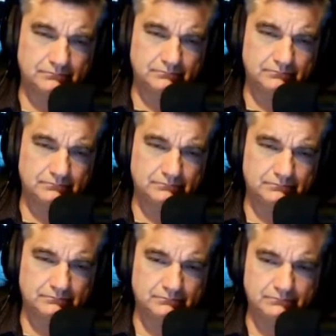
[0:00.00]

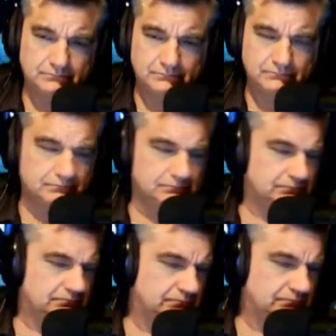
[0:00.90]

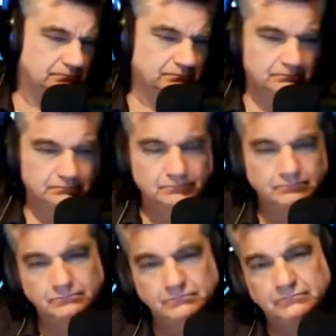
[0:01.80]

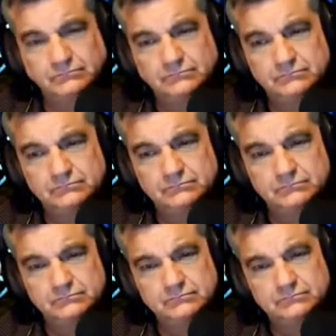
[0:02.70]

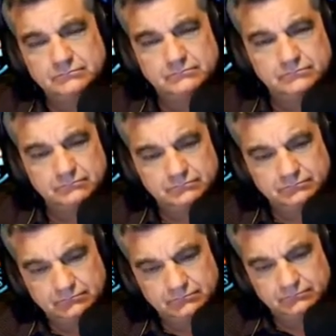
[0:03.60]

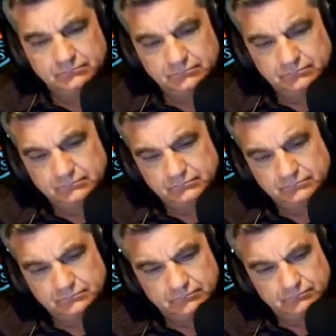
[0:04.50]

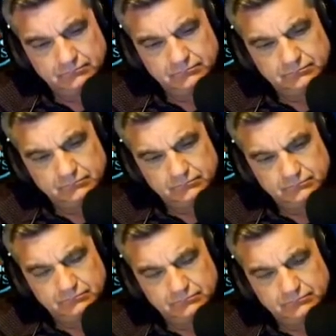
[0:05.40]

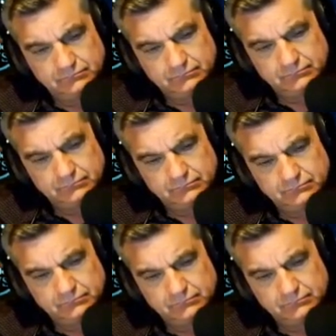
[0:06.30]

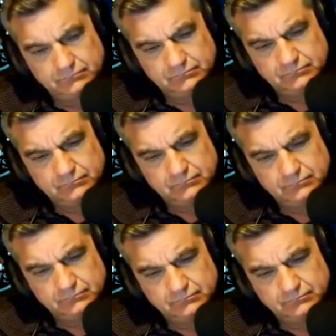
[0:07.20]
No words are spoken by the person on screen.